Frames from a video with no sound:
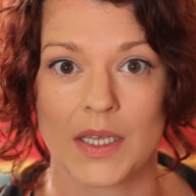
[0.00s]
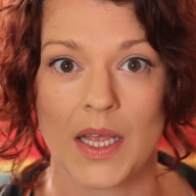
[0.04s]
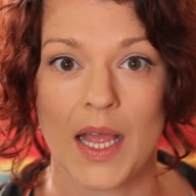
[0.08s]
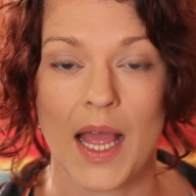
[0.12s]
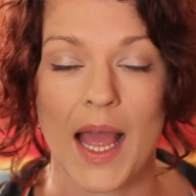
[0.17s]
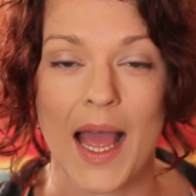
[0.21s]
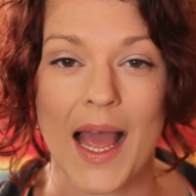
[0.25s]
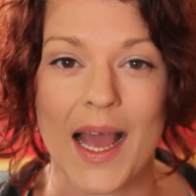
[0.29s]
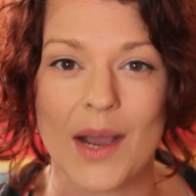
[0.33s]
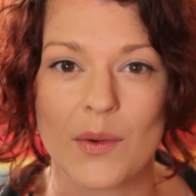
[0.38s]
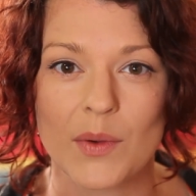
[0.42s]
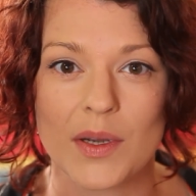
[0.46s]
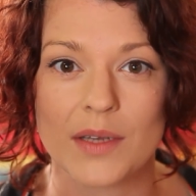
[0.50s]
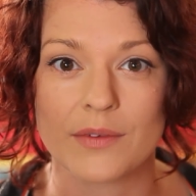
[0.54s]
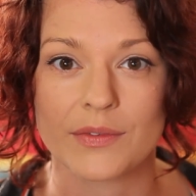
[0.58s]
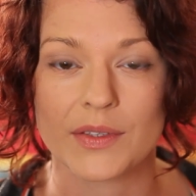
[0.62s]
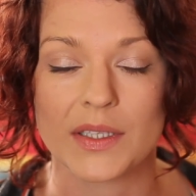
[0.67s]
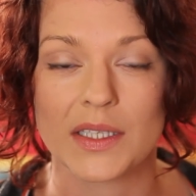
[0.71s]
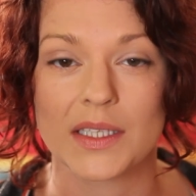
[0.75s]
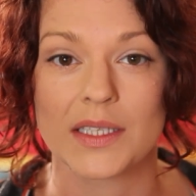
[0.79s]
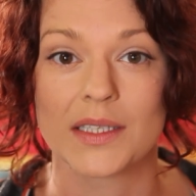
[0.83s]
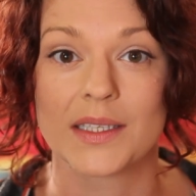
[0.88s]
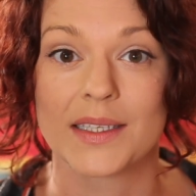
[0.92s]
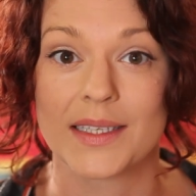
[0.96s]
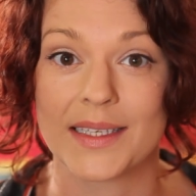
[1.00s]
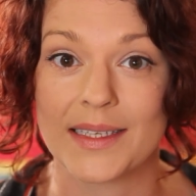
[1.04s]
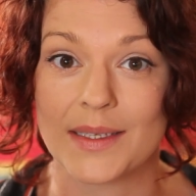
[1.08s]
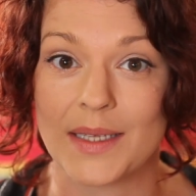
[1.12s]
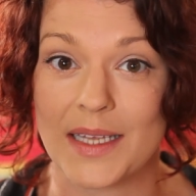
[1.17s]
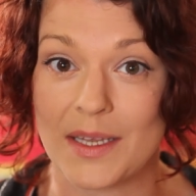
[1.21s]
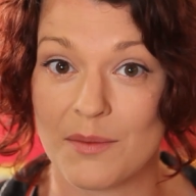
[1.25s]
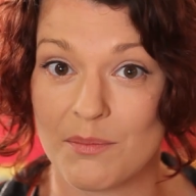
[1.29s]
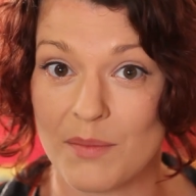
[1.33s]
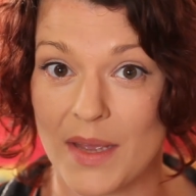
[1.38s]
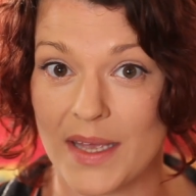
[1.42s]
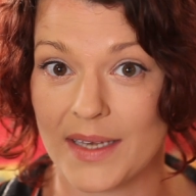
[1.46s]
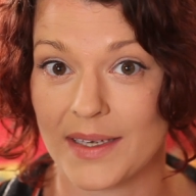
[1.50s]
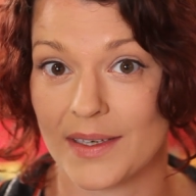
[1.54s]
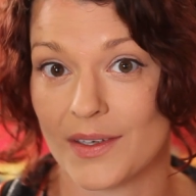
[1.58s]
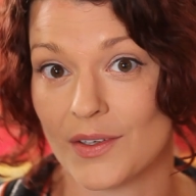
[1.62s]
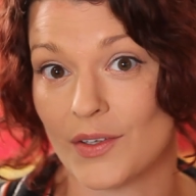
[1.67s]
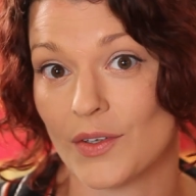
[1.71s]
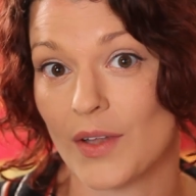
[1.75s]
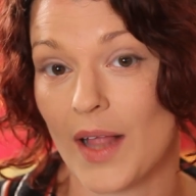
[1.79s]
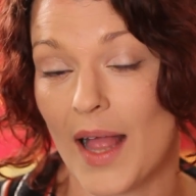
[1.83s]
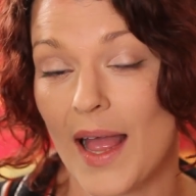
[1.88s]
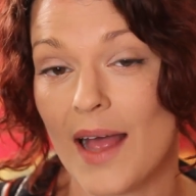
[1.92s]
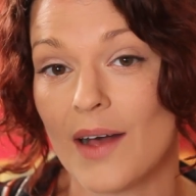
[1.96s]
However, in
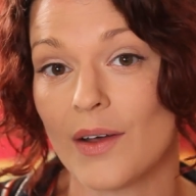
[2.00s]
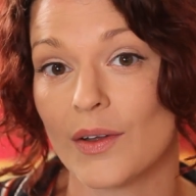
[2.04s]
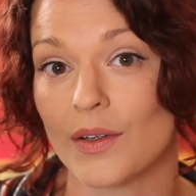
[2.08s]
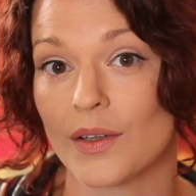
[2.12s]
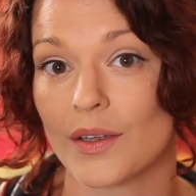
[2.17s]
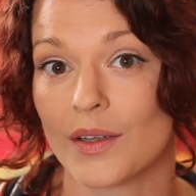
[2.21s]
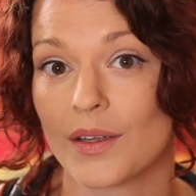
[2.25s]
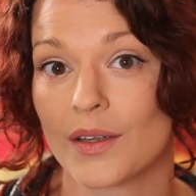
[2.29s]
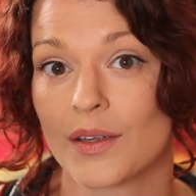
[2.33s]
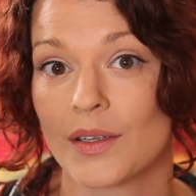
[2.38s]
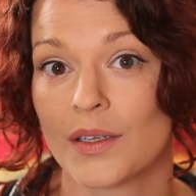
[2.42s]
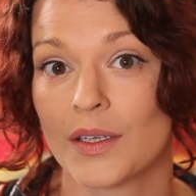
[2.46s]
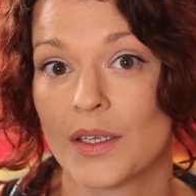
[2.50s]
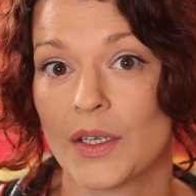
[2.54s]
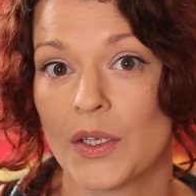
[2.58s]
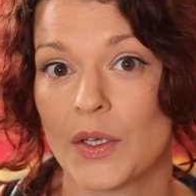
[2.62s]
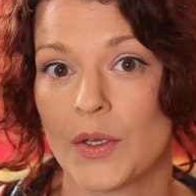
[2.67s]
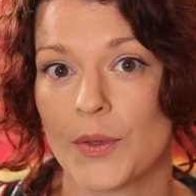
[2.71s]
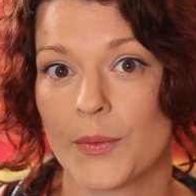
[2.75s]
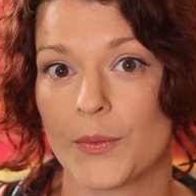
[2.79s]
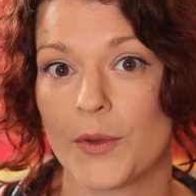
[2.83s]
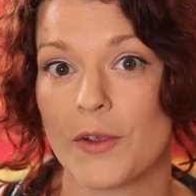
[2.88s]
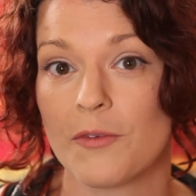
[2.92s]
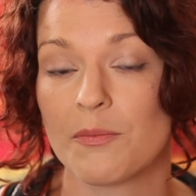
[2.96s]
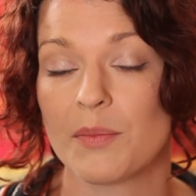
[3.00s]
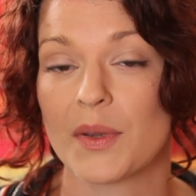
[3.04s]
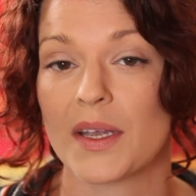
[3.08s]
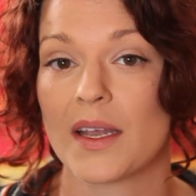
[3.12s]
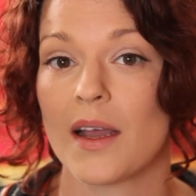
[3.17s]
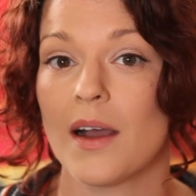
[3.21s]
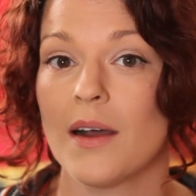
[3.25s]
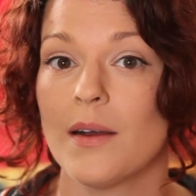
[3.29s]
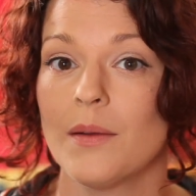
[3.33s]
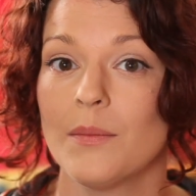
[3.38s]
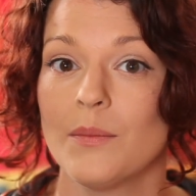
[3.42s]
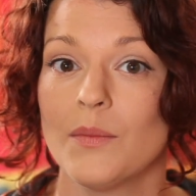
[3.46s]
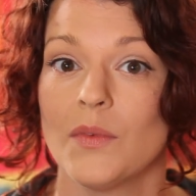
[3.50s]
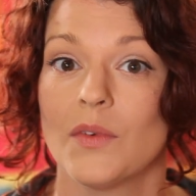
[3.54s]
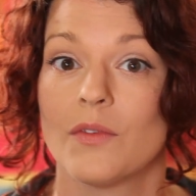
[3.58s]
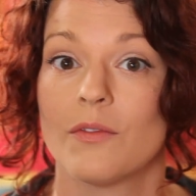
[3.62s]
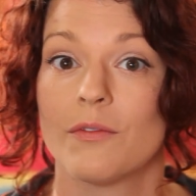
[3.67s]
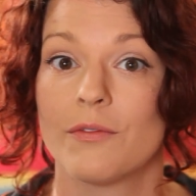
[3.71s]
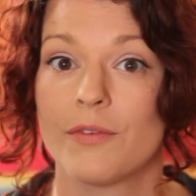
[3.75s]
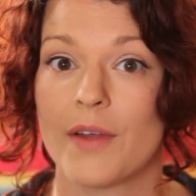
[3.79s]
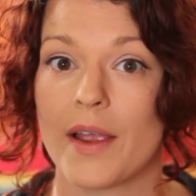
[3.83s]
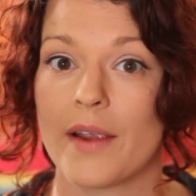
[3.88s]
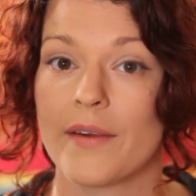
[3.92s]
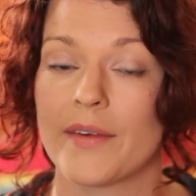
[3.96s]
medical health, we've become
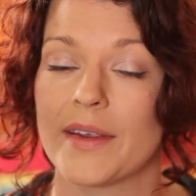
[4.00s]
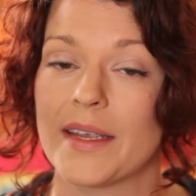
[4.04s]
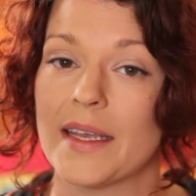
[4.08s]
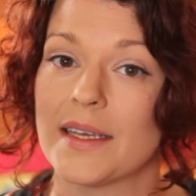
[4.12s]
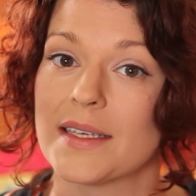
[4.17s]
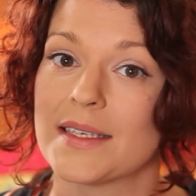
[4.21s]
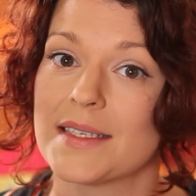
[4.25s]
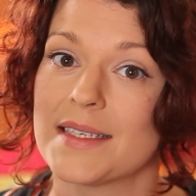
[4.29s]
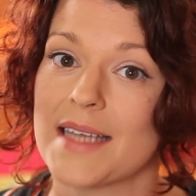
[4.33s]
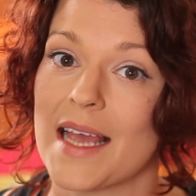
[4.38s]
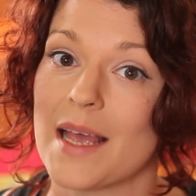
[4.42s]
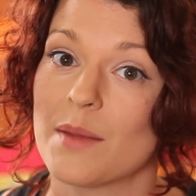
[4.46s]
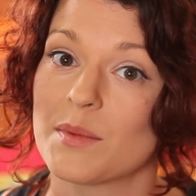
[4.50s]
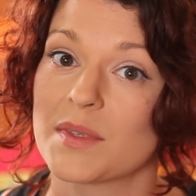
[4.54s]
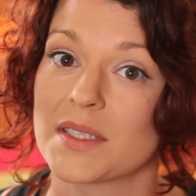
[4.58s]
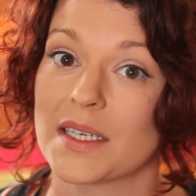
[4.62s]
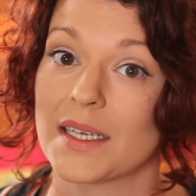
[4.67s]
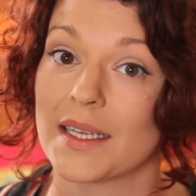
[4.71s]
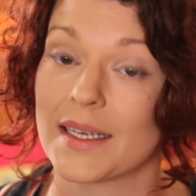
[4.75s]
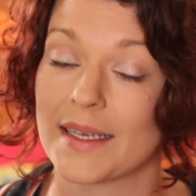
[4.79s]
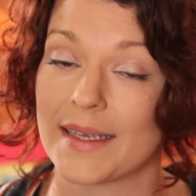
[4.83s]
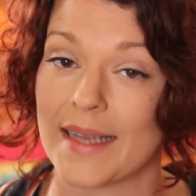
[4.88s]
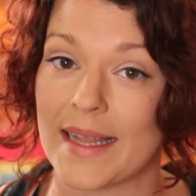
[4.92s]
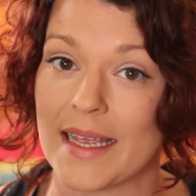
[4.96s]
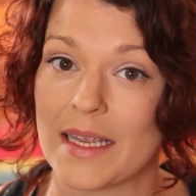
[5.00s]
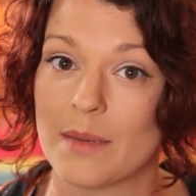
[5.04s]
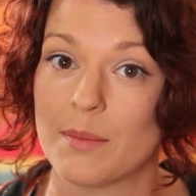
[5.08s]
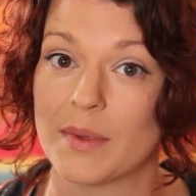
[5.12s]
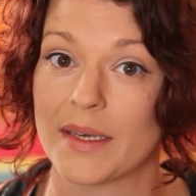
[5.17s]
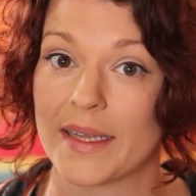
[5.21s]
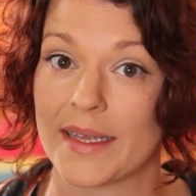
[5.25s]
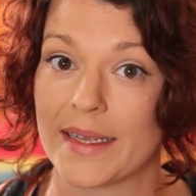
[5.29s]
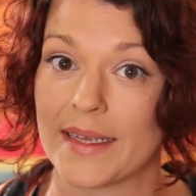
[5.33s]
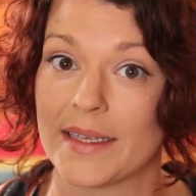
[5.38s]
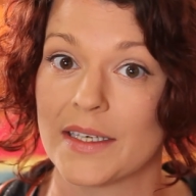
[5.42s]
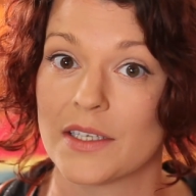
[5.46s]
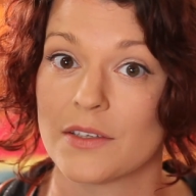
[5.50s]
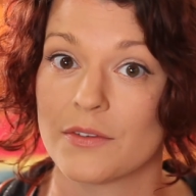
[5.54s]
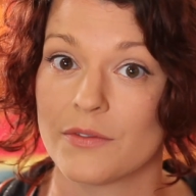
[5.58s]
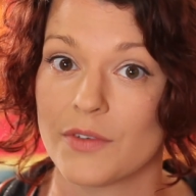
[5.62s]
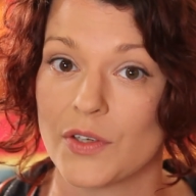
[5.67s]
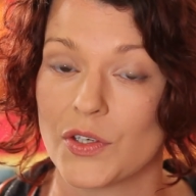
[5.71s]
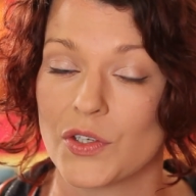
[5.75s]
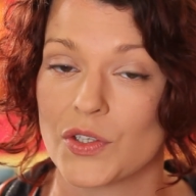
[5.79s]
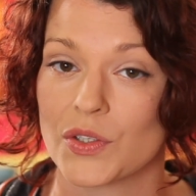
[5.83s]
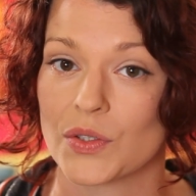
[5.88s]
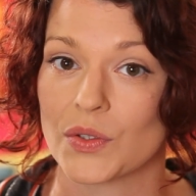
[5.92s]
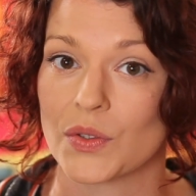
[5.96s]
very adept at labeling
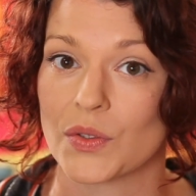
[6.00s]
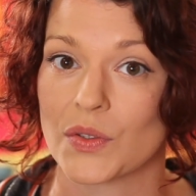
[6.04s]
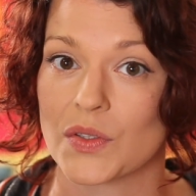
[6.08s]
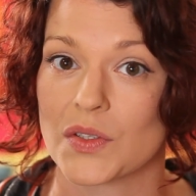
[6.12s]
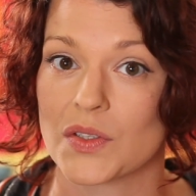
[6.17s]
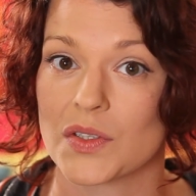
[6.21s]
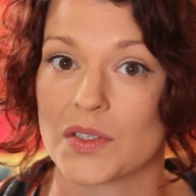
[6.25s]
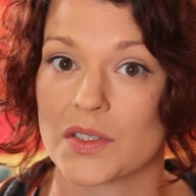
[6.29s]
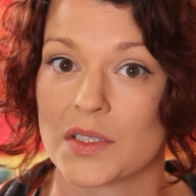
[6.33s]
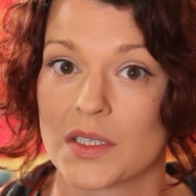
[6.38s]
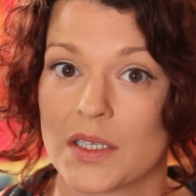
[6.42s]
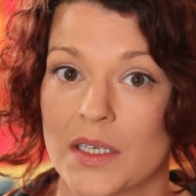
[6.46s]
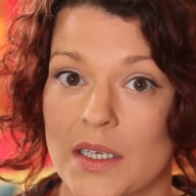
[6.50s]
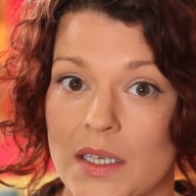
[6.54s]
individuals.